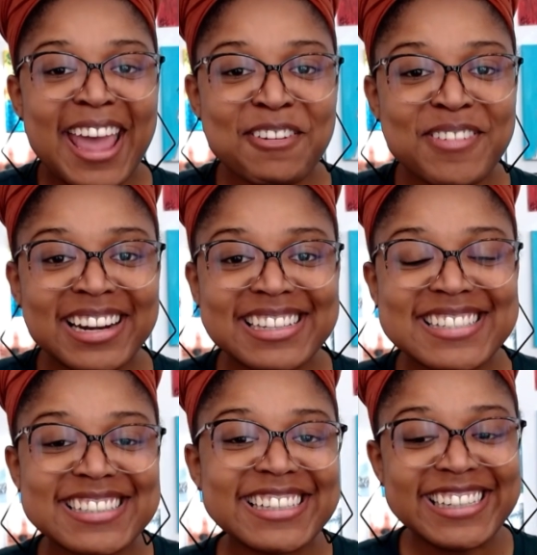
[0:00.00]
Hey everybody,
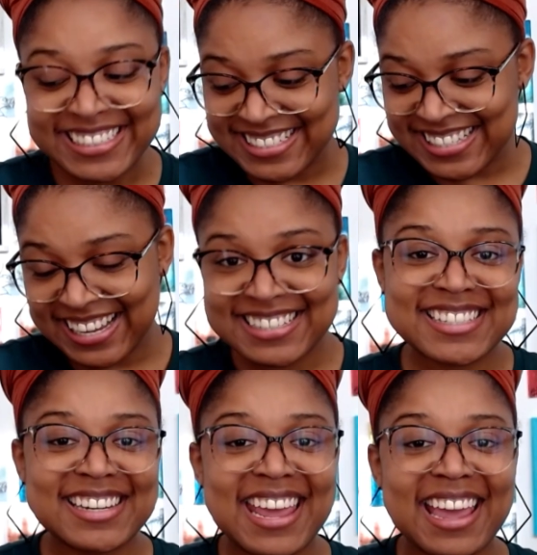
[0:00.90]
it's Liz, and
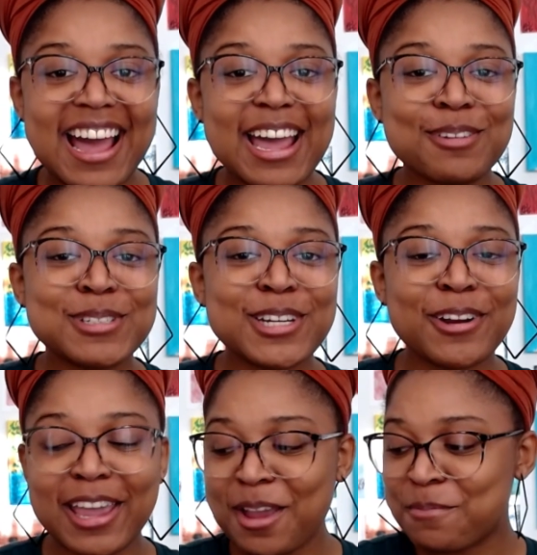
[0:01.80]
today I am
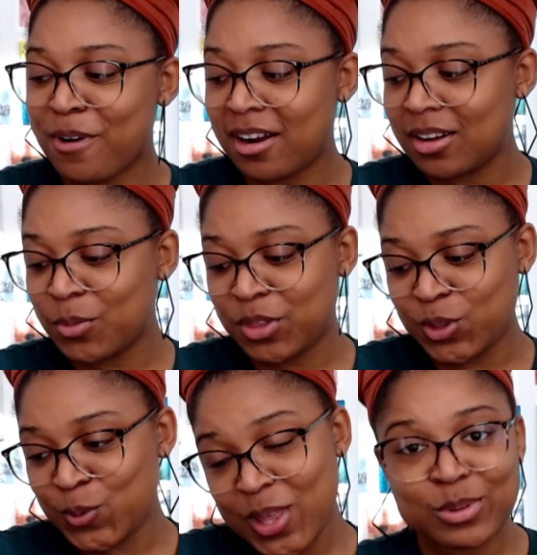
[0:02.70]
sharing a product
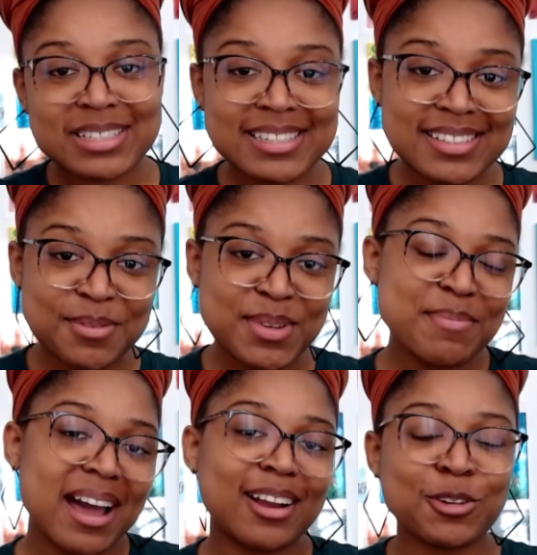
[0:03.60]
with you that was sent to me
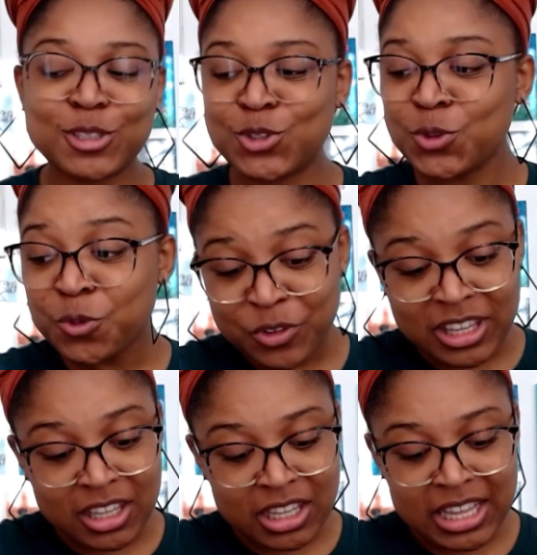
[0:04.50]
by
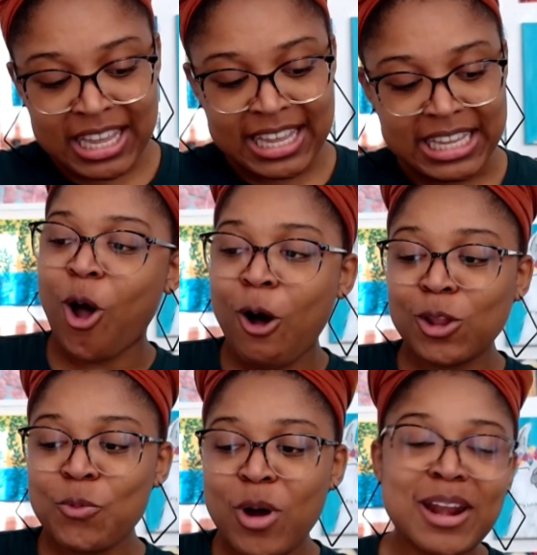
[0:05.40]
KRYDRUFI
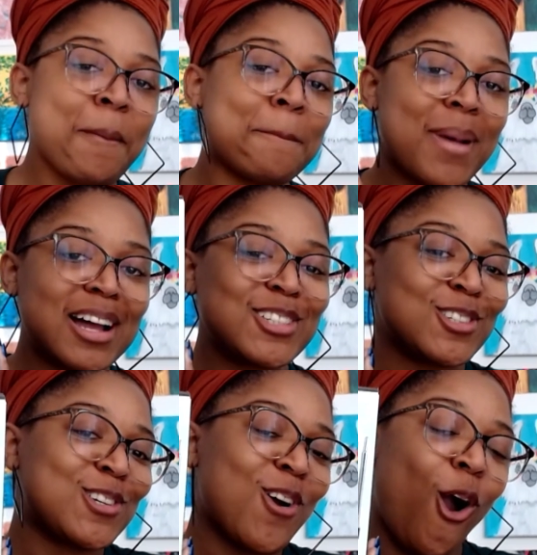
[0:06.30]
All-in-One
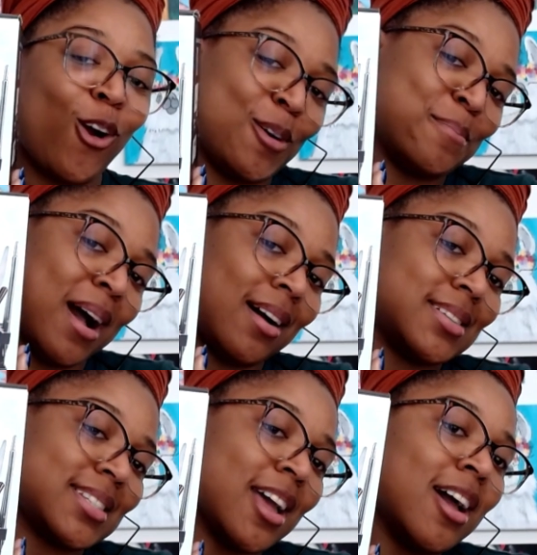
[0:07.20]
Modular Art Box.